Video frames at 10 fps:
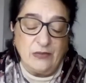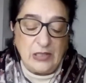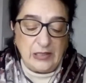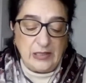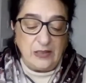
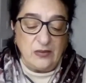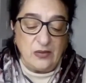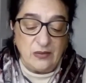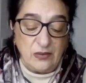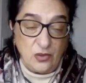really,
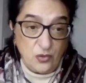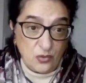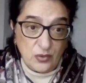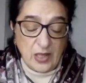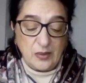
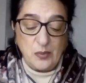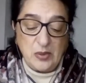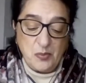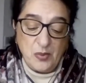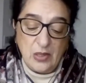you young
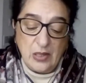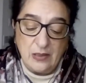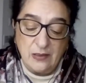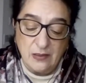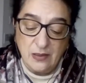people
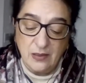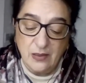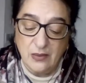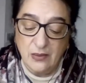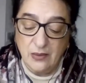
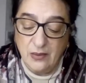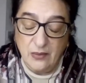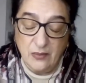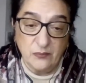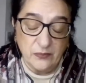
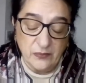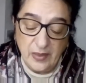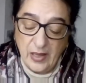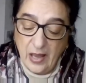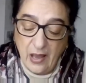
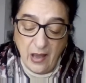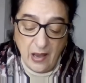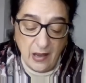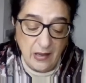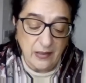
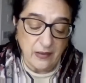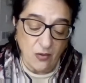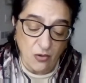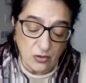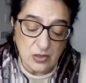are
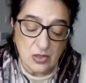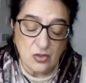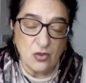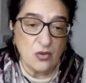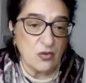
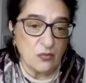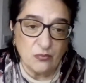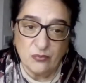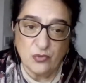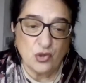also
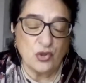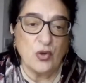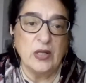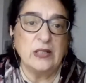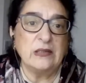
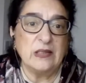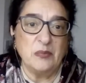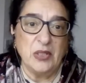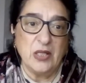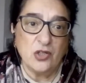showing
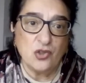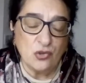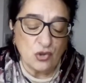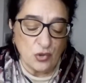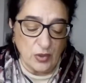
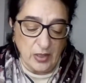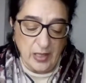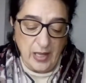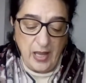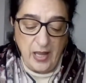determination, showing
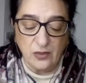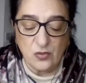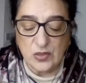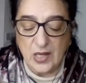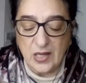
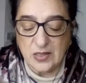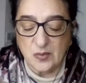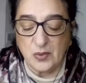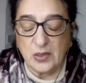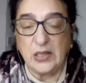
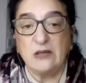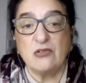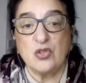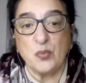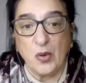enthusiasm in
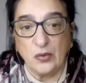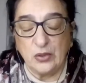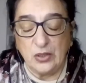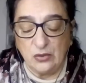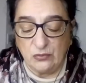
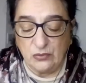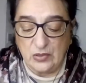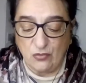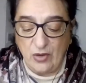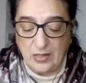responding to
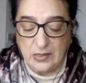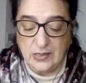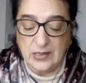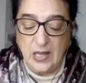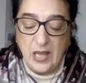this crisis